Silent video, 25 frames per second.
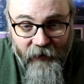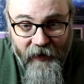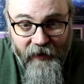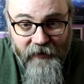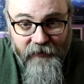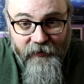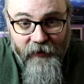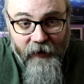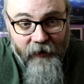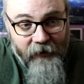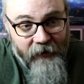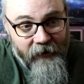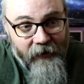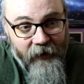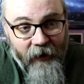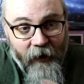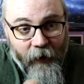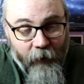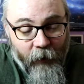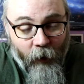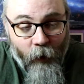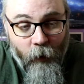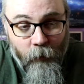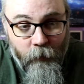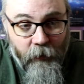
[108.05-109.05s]
there's an
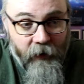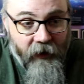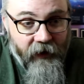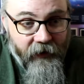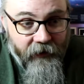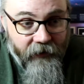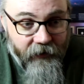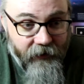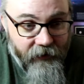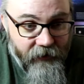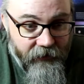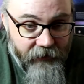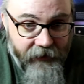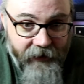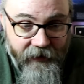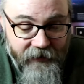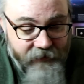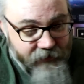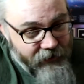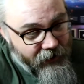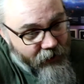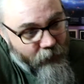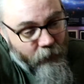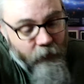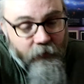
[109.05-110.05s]
opening, and it
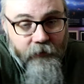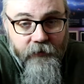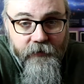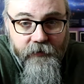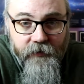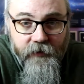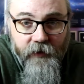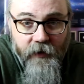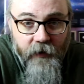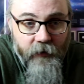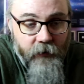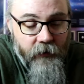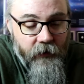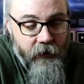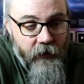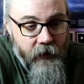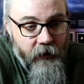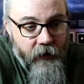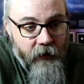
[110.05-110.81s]
leads out onto